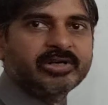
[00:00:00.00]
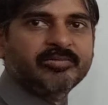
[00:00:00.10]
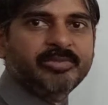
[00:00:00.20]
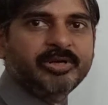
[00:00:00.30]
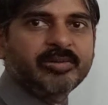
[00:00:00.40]
the
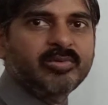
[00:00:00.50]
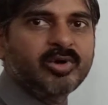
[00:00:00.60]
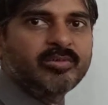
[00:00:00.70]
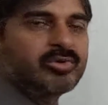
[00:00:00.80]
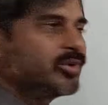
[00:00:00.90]

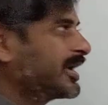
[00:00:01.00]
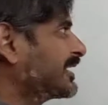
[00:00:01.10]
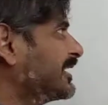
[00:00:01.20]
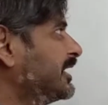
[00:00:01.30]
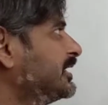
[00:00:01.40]
PWM to
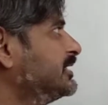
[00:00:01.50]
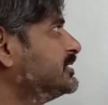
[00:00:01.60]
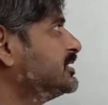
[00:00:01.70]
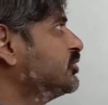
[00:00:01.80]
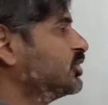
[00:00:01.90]
get a
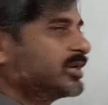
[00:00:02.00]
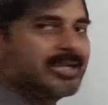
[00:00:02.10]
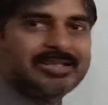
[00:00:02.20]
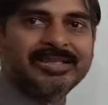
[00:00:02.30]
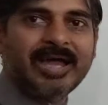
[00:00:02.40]
DC
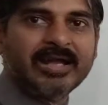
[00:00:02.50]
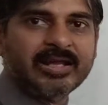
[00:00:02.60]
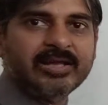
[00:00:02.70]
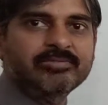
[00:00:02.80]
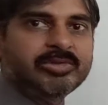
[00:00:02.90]
voltage, that
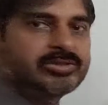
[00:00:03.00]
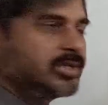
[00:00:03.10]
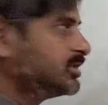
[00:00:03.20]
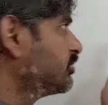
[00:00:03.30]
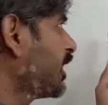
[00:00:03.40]
can be
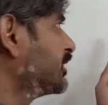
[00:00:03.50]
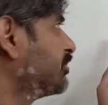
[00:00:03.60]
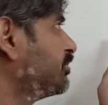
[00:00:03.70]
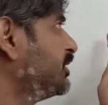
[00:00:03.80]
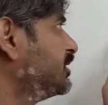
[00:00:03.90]
changed by the
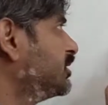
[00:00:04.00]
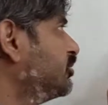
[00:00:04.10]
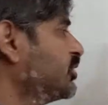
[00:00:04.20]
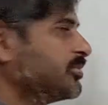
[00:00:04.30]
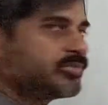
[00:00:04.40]

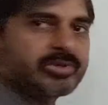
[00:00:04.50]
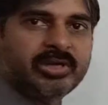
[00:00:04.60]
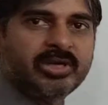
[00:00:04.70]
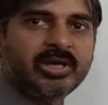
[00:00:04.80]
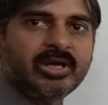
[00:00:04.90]
PWM's
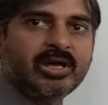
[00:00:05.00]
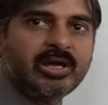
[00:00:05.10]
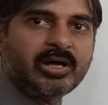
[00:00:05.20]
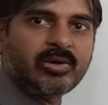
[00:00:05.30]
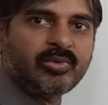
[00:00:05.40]

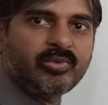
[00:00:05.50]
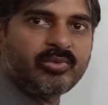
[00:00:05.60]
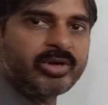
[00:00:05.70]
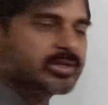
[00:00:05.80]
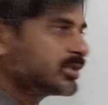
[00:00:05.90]

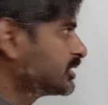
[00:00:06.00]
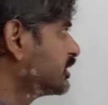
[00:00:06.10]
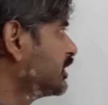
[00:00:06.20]
width.